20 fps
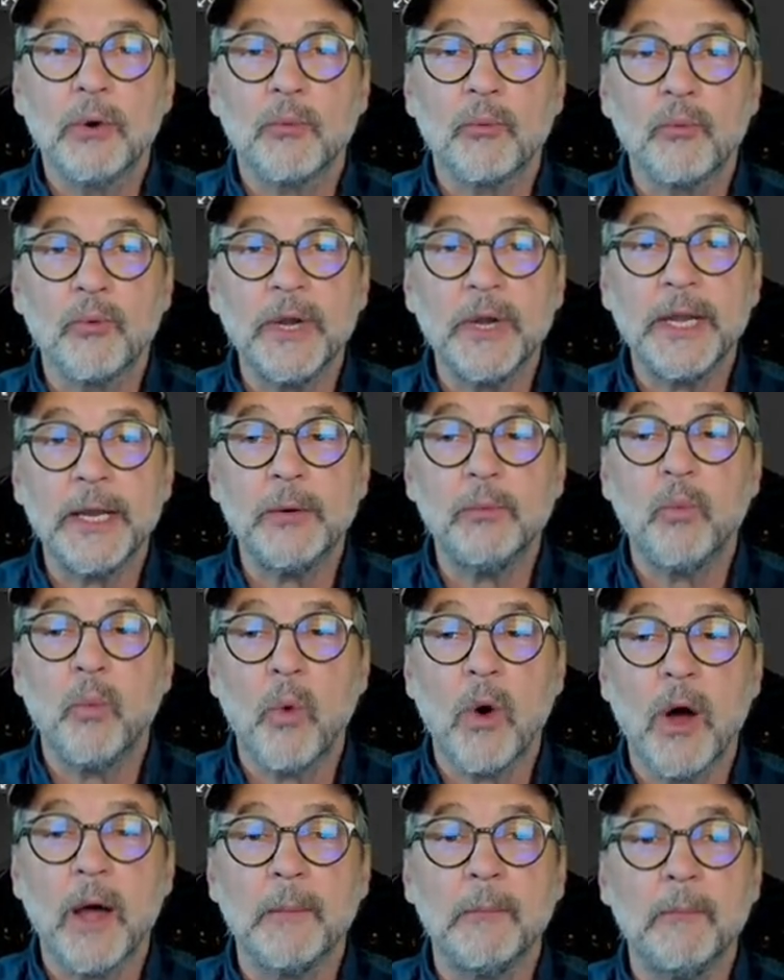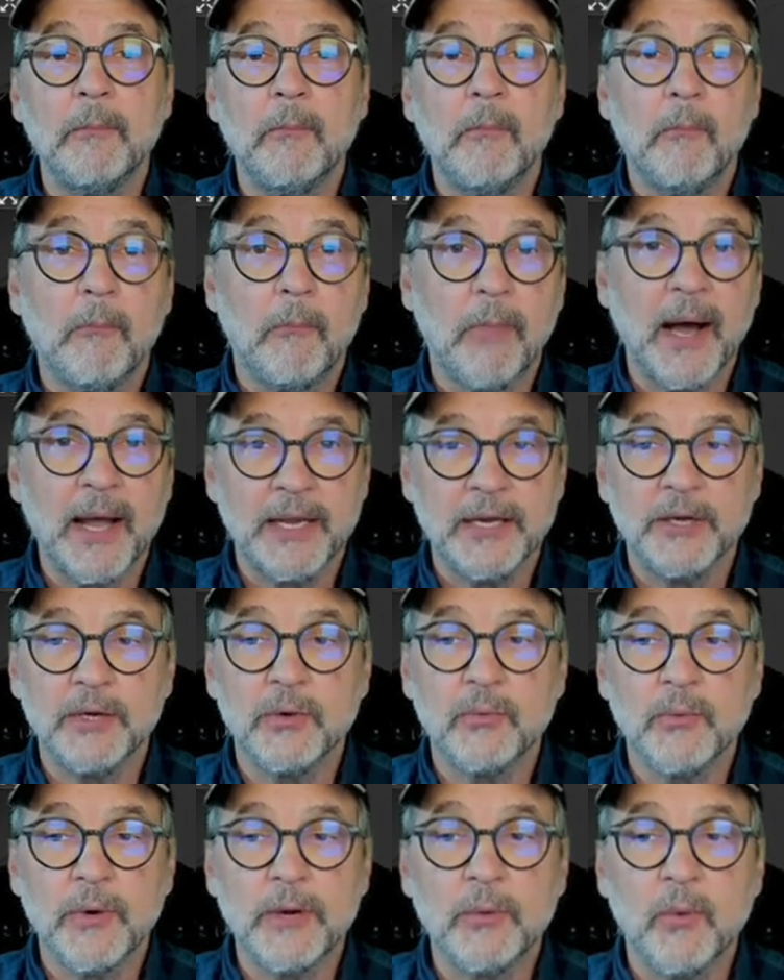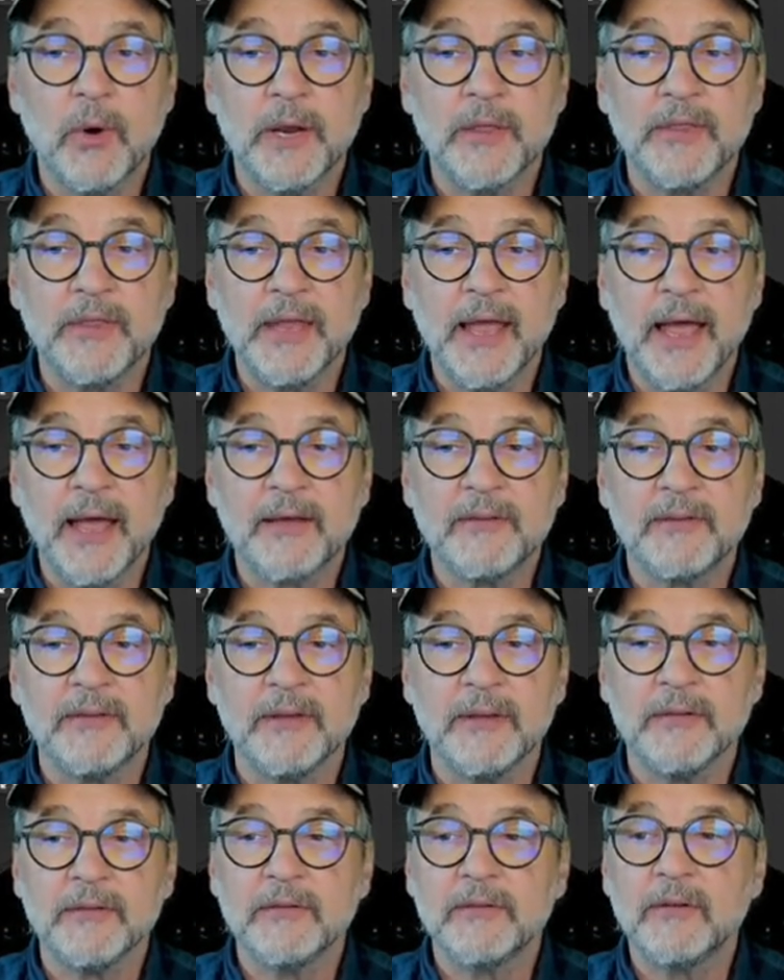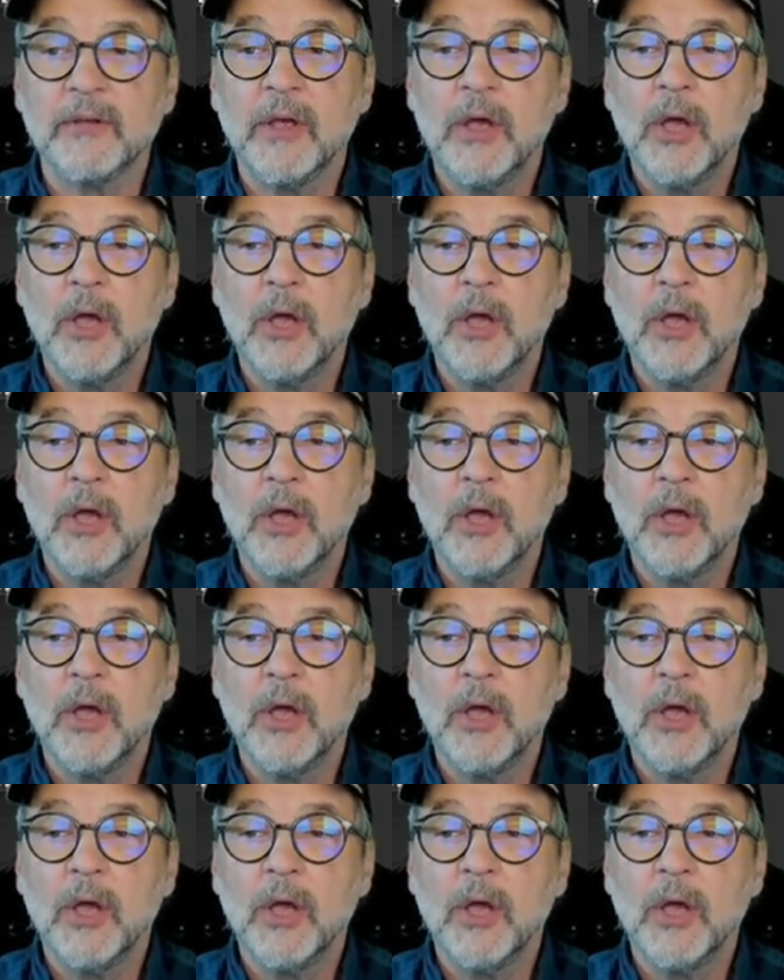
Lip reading: read one byte. You read one of the X's.